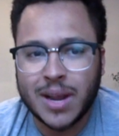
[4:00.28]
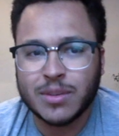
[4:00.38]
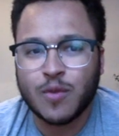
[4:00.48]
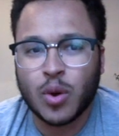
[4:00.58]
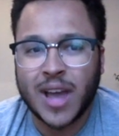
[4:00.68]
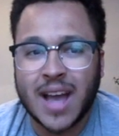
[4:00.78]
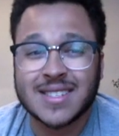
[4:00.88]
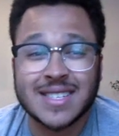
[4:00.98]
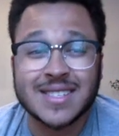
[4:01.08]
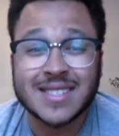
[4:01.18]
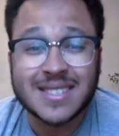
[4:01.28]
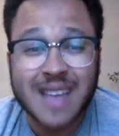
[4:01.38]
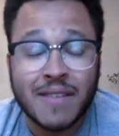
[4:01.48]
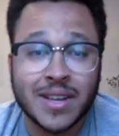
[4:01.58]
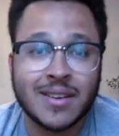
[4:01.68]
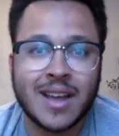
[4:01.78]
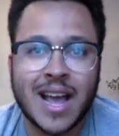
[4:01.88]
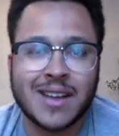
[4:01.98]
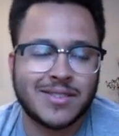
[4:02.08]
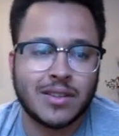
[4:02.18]
It was forecasting 7
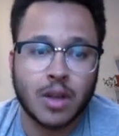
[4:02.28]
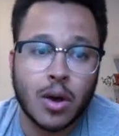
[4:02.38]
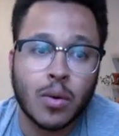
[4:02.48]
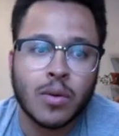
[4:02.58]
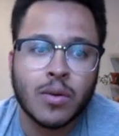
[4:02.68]
as the low.